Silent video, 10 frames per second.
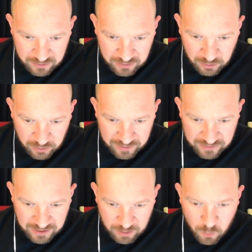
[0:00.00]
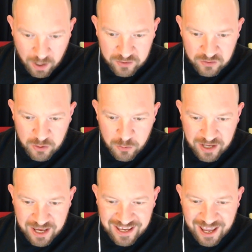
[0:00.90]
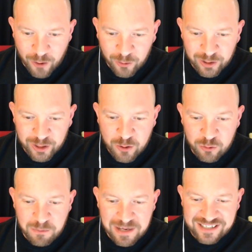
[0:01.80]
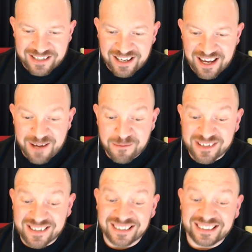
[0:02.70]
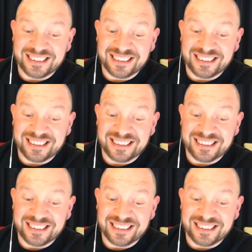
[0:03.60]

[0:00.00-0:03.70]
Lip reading: Todd is saying, why does the UK get all the cool minis and games?